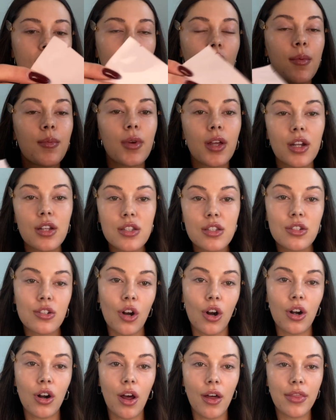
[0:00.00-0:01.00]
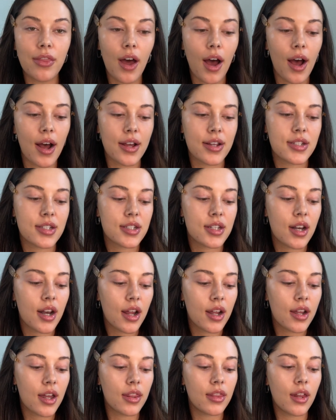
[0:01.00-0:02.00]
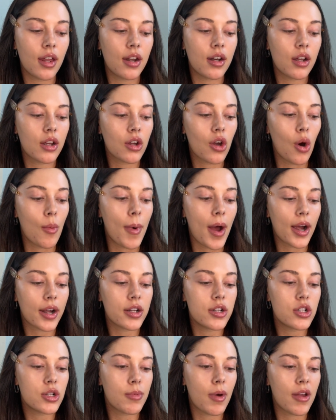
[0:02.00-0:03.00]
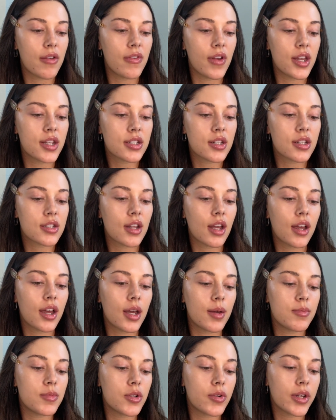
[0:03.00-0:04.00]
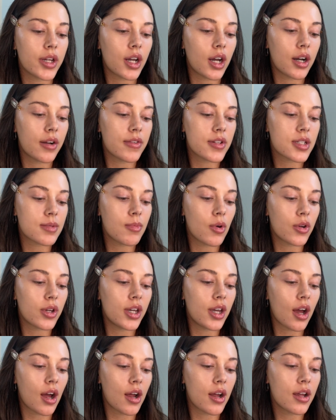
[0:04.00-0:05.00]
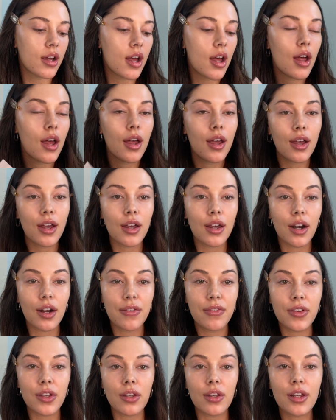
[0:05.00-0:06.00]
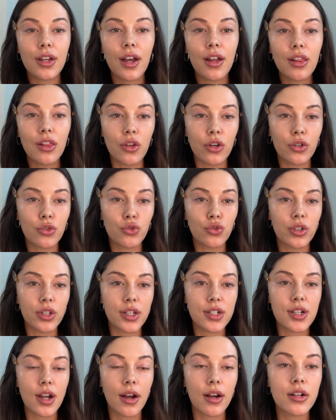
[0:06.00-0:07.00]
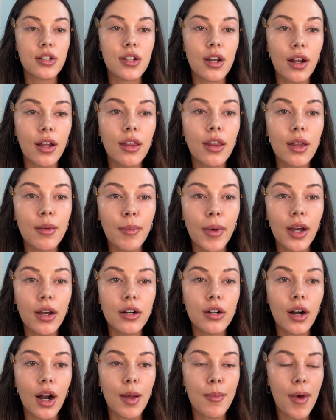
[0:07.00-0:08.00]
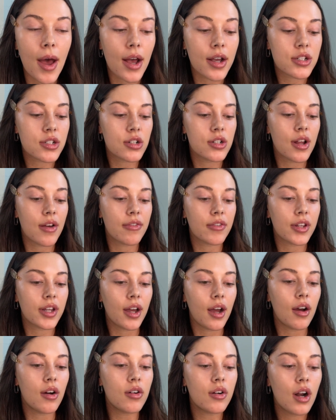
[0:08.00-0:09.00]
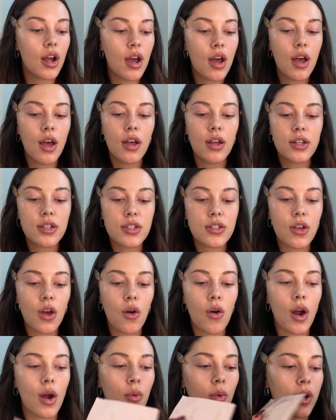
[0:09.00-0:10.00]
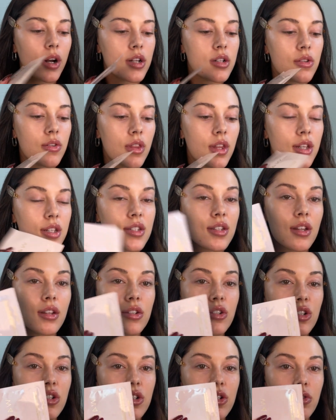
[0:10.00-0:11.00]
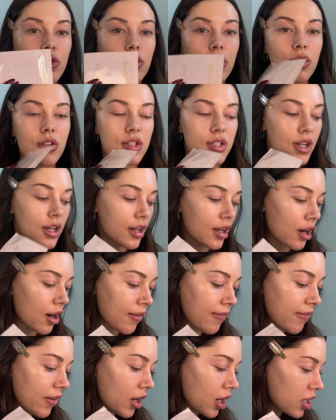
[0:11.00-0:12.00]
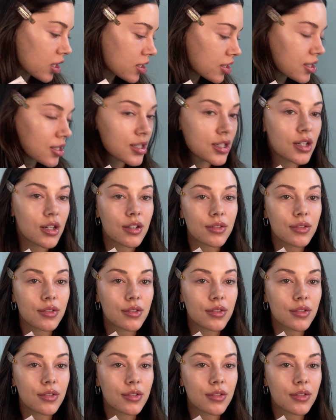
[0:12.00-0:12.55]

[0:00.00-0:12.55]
I'm gonna start on the eyes today and then go back and do my face because I am doing kind of a smoky eye and I feel like I look really tired today. Like my under eye bags are definitely out. So I wanna do this and just do a little skincare first